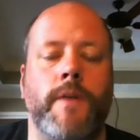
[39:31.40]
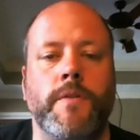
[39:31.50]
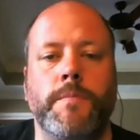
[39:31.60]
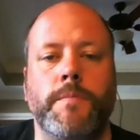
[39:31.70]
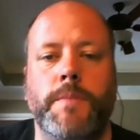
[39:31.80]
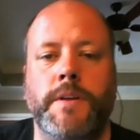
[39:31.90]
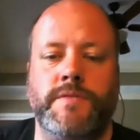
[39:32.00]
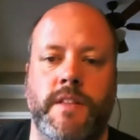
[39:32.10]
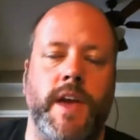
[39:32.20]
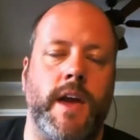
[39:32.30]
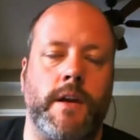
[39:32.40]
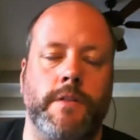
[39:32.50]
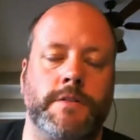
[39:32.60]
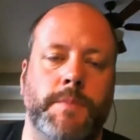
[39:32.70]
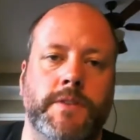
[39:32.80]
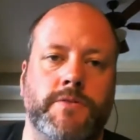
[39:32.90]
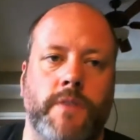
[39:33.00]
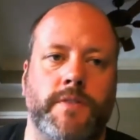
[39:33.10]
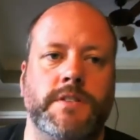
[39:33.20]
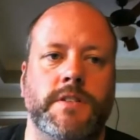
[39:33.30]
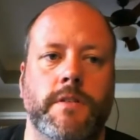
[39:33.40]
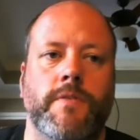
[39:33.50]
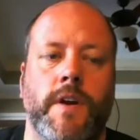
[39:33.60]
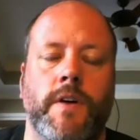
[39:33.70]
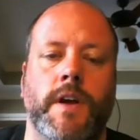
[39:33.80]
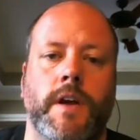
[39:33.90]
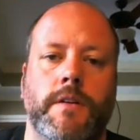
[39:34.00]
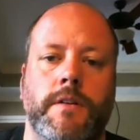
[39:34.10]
every piece of data they can out of the spacecraft until the very end.